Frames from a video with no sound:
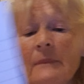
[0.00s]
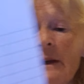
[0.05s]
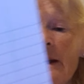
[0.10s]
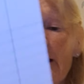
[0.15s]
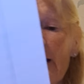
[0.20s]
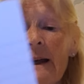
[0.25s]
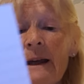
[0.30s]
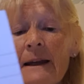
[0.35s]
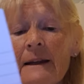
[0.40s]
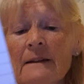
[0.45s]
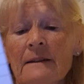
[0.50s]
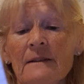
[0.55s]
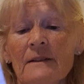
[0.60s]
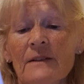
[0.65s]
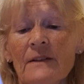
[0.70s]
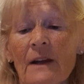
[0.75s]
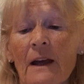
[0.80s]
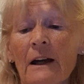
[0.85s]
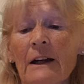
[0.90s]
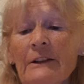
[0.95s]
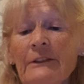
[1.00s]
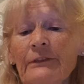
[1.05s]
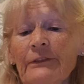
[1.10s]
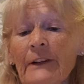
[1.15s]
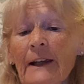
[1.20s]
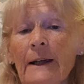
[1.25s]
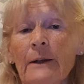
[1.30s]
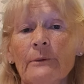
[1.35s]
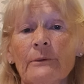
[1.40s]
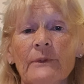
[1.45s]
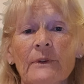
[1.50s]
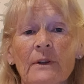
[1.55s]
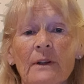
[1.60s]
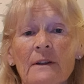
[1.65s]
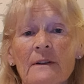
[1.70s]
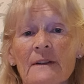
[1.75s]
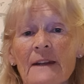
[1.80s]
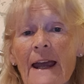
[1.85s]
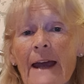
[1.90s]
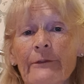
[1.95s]
I found
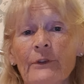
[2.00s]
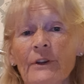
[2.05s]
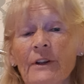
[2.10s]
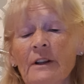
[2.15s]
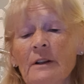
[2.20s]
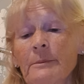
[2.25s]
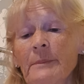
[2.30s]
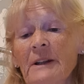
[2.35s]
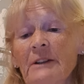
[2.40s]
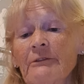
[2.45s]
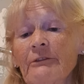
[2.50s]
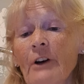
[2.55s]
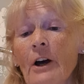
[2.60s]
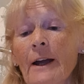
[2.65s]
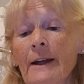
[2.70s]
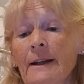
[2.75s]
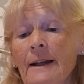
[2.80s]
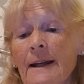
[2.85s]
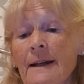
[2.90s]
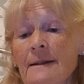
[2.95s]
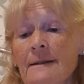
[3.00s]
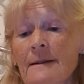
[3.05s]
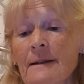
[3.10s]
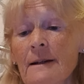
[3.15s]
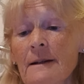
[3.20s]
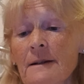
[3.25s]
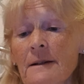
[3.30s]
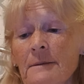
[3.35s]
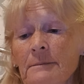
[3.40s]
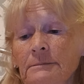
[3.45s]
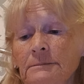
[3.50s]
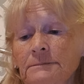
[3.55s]
that everything had been violated.